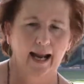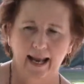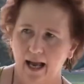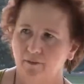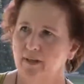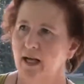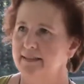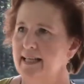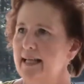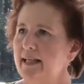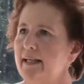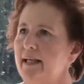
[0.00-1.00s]
I have not
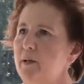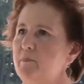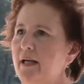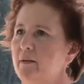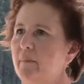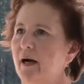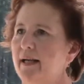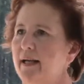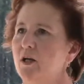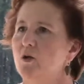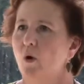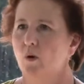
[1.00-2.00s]
taken any big
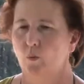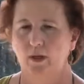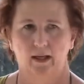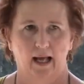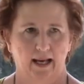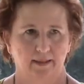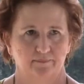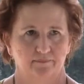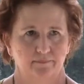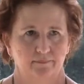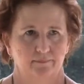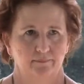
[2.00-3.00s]
money, nor will I.
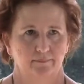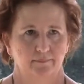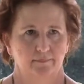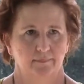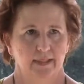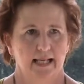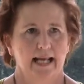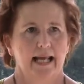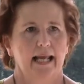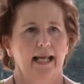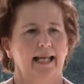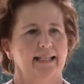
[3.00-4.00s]

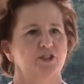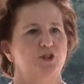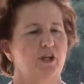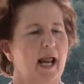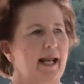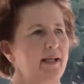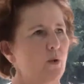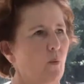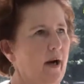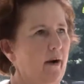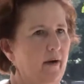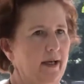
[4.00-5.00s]
In
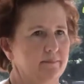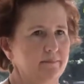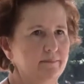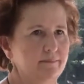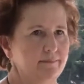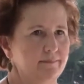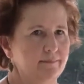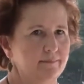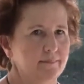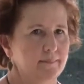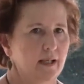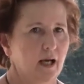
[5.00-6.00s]
January
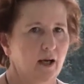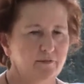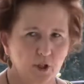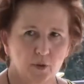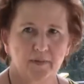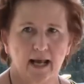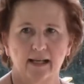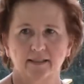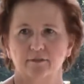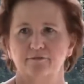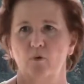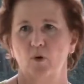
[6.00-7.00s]
of
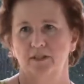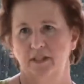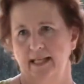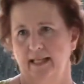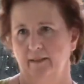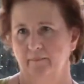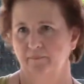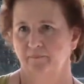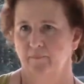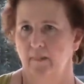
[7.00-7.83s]
2014,